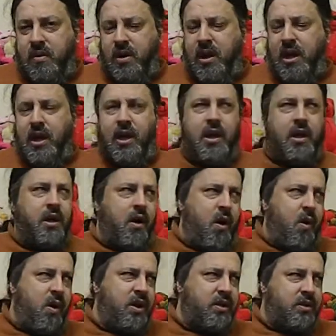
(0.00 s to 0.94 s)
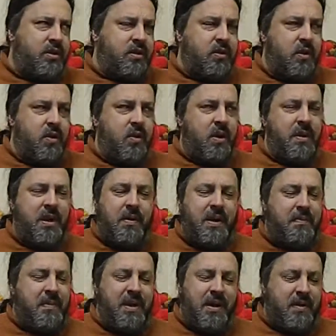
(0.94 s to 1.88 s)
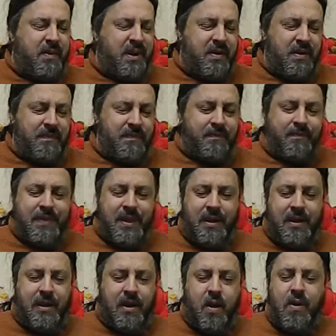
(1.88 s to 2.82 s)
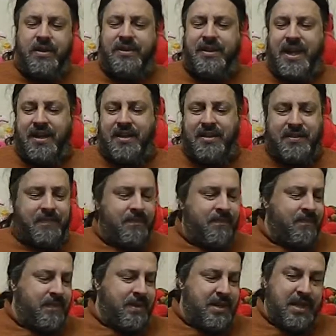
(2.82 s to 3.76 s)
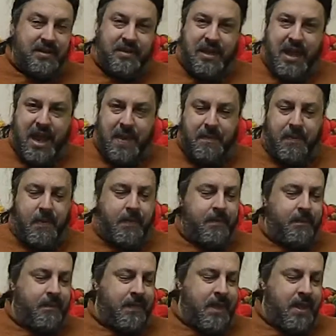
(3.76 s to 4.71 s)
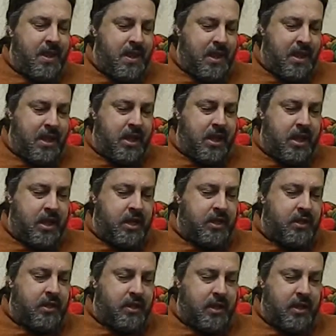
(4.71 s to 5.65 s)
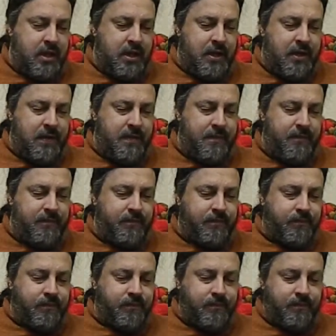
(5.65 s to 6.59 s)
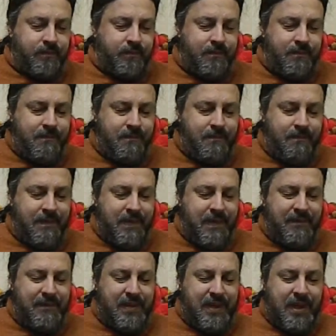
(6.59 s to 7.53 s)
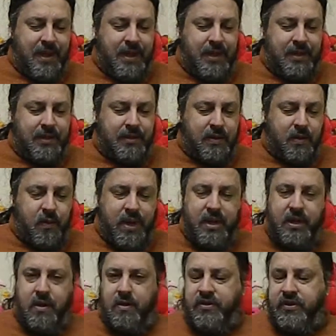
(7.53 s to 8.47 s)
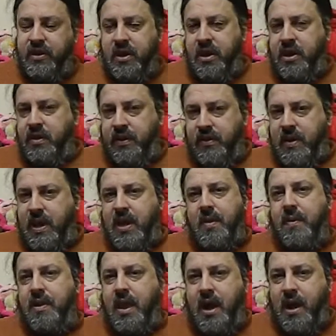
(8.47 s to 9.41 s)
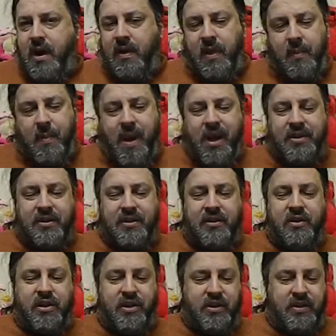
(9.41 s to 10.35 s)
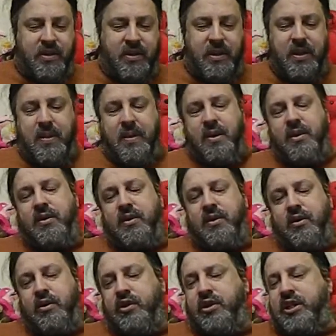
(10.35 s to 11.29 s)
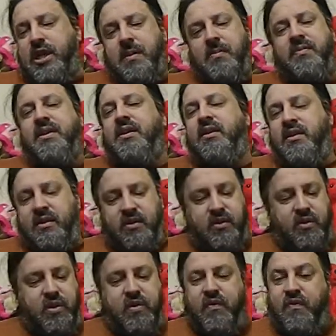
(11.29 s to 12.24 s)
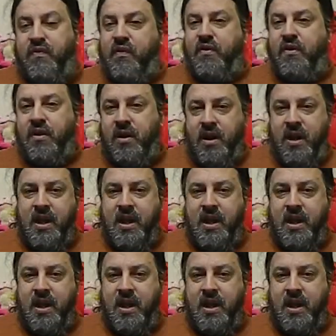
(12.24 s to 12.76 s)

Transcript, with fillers: Uh, O S two, you know, not uh, O S X, that's Apple, and uh, and Windows. They're out of out of the box solutions. The the solutions come to, to you for